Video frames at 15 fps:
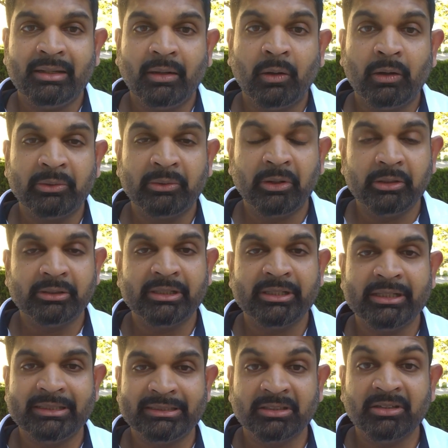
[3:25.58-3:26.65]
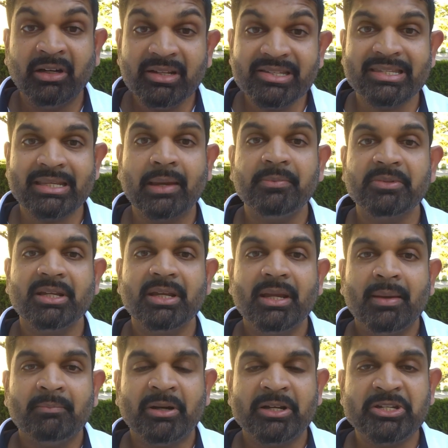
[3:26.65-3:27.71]
or rote learned a concept,
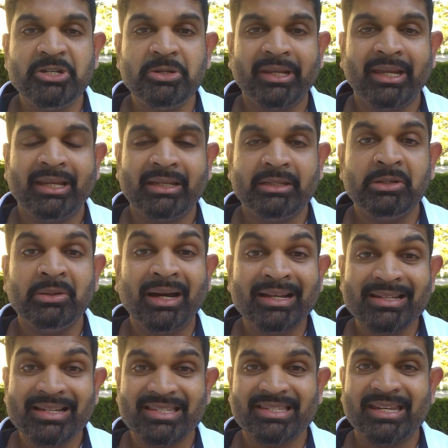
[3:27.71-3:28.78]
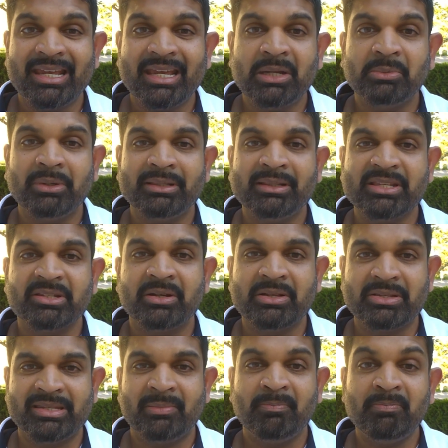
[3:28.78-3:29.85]
but you understand what this
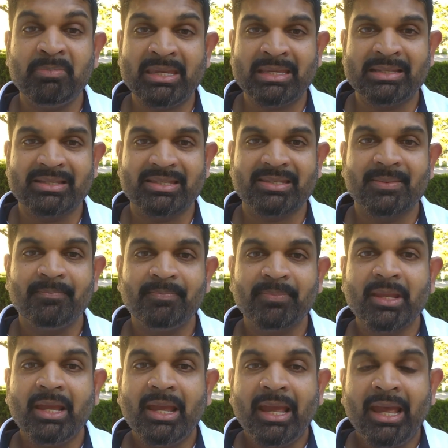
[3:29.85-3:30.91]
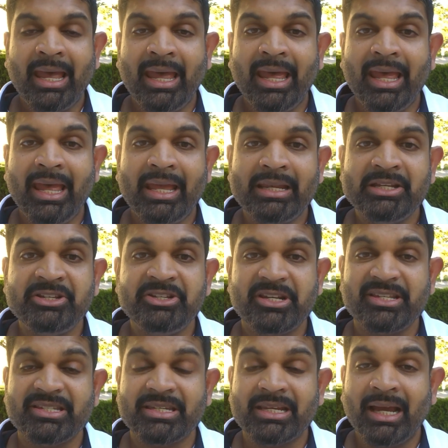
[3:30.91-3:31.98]
concept means. And
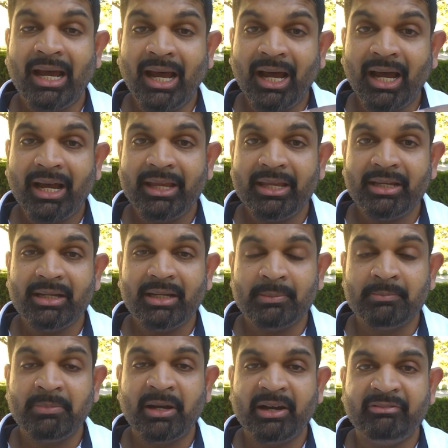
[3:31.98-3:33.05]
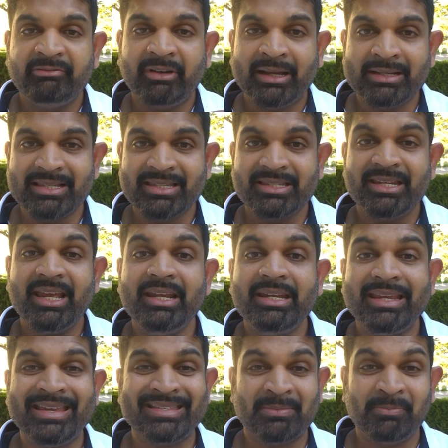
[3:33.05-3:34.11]
just higher above understand
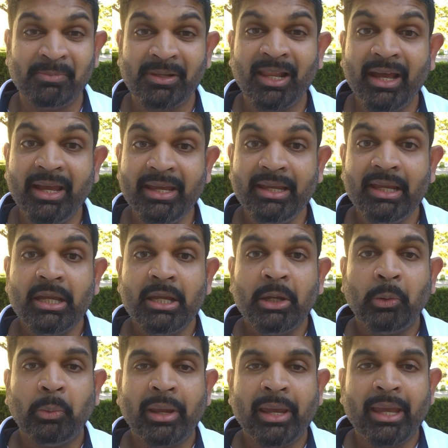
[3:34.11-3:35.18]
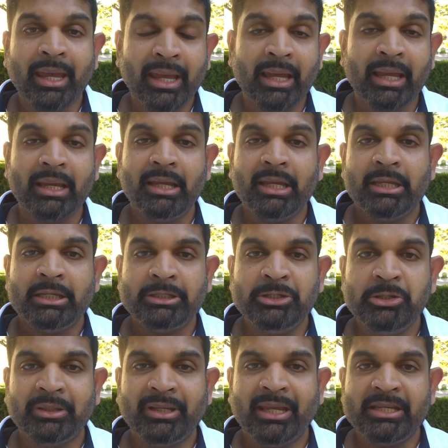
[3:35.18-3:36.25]
is apply, where
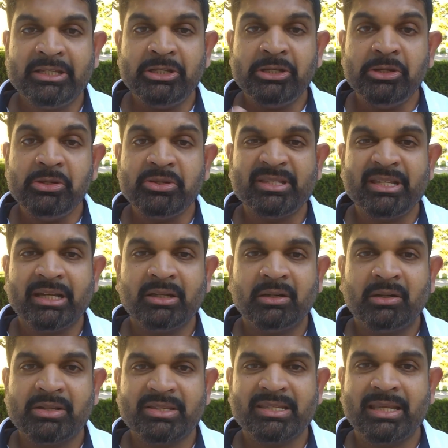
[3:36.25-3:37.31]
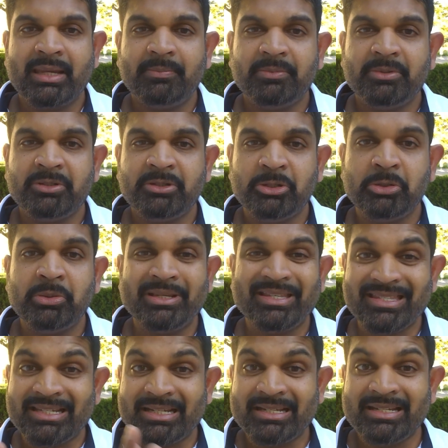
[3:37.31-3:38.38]
you can use that concept to a
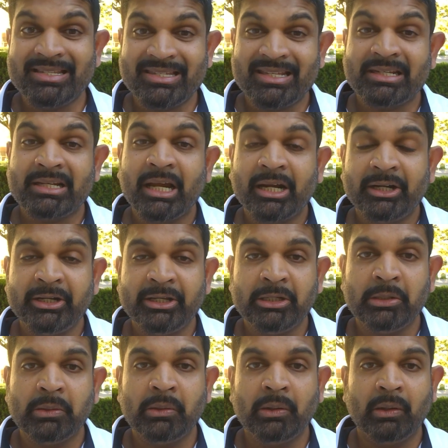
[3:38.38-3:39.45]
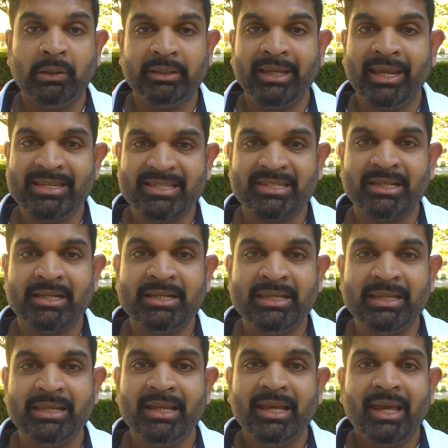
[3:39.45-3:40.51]
certain scenario or case
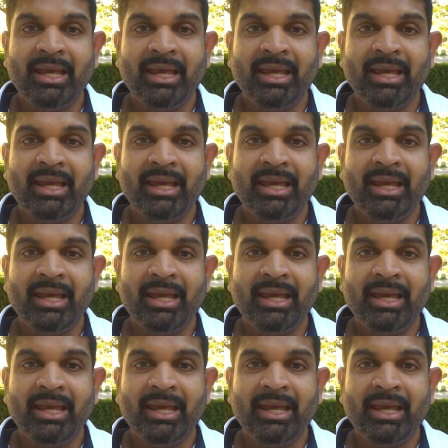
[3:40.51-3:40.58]
study